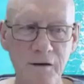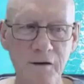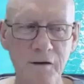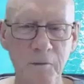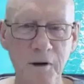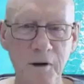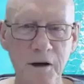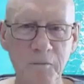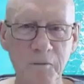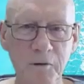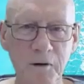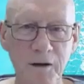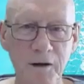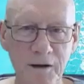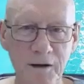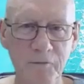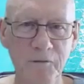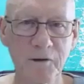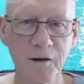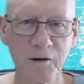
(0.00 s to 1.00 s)
the people that
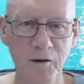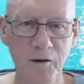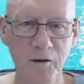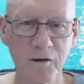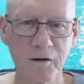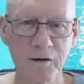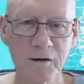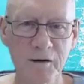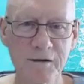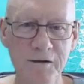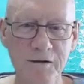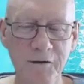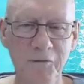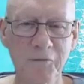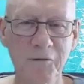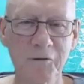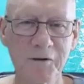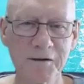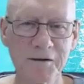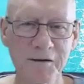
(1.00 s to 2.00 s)
lived the longest, the
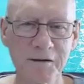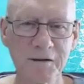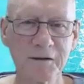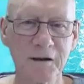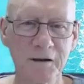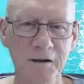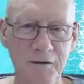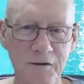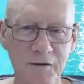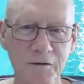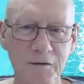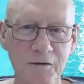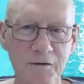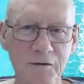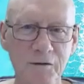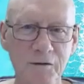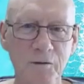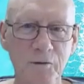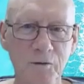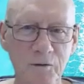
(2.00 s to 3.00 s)
first thing they turned
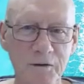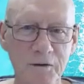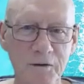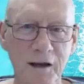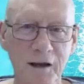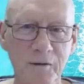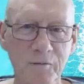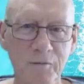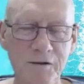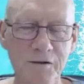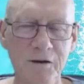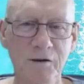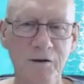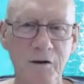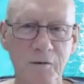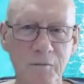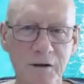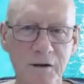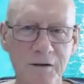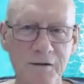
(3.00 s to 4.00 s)
to and looked at was the
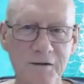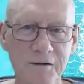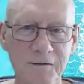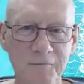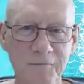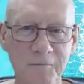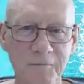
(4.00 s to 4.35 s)
comics.